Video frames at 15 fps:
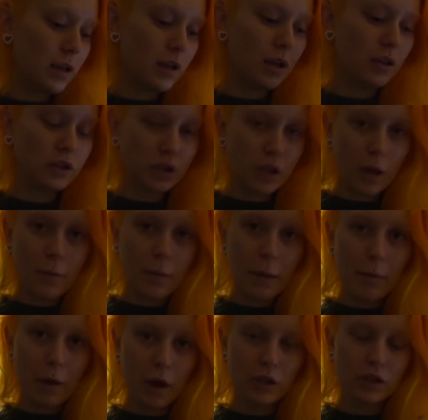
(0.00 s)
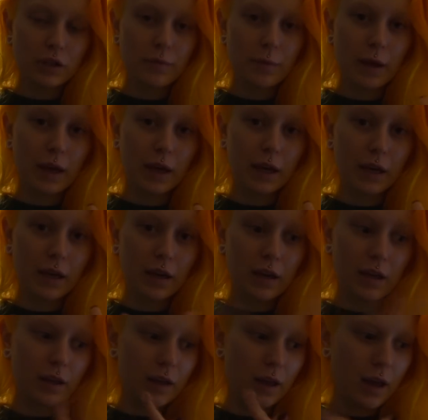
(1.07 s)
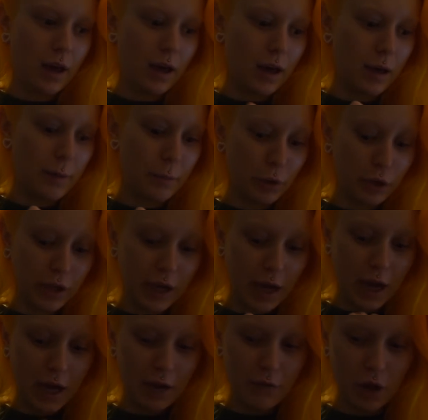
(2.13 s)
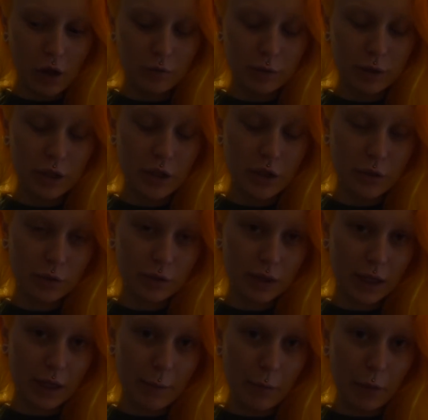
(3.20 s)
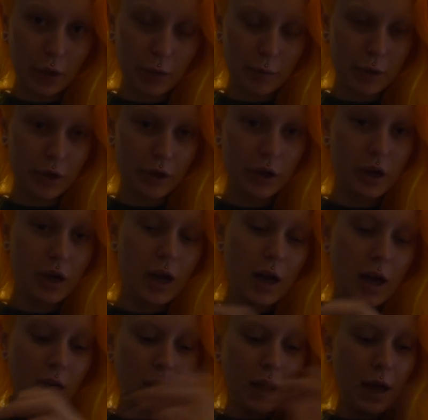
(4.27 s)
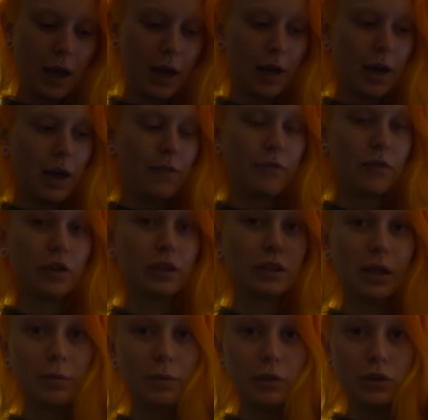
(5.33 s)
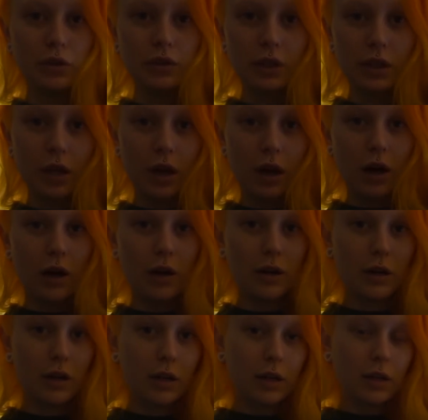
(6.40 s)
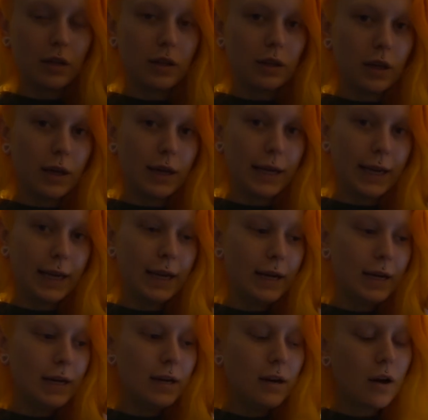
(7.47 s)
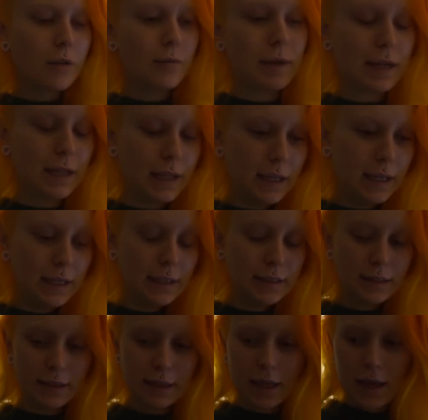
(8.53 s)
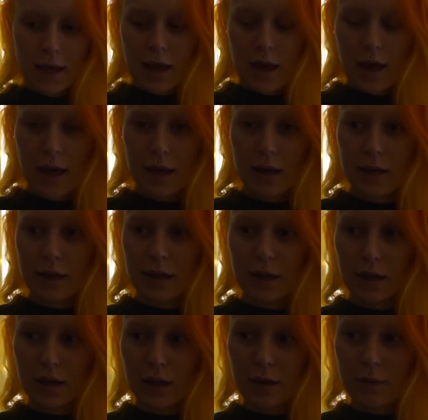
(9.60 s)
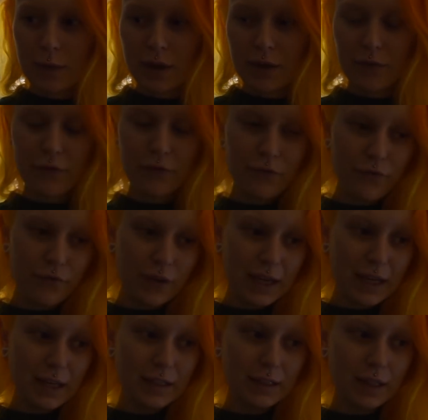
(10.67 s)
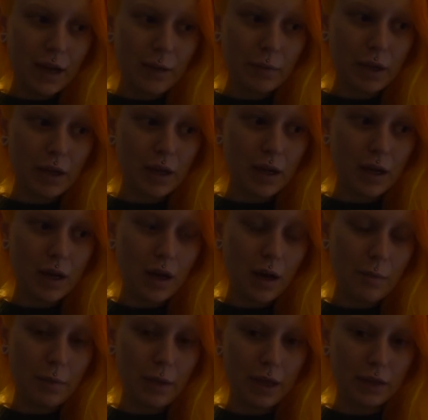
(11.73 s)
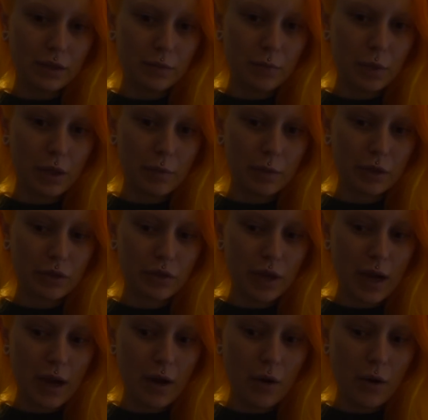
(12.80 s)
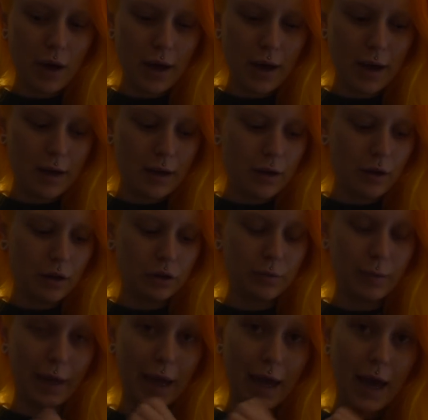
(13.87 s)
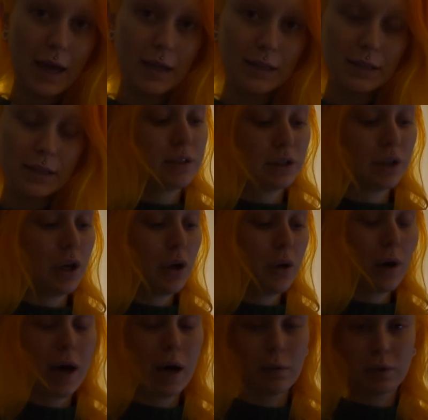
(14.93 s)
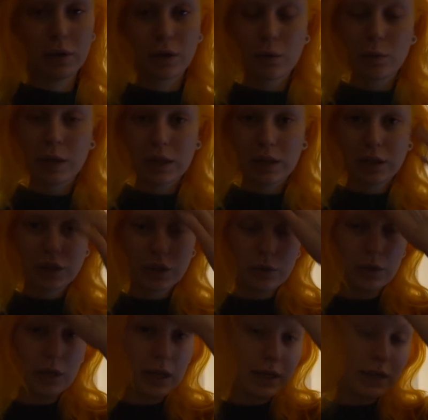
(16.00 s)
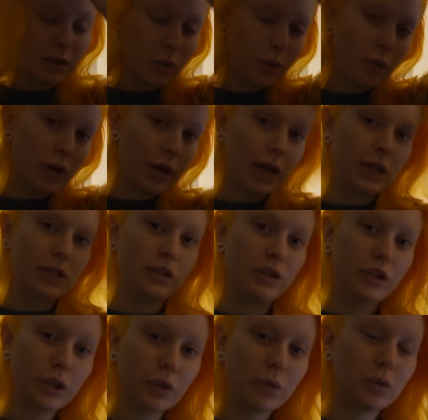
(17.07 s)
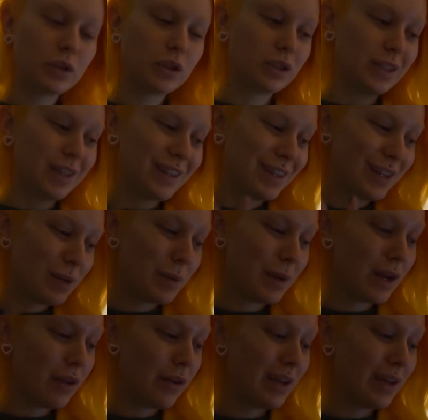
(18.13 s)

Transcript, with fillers: on some parts of my body, I have already used a body butter. I have, for example, used it on and here, on my knees, and my feet. I'm gonna apply some body butter now, and also my hands. So I will quickly show you guys what I do, just a little bit of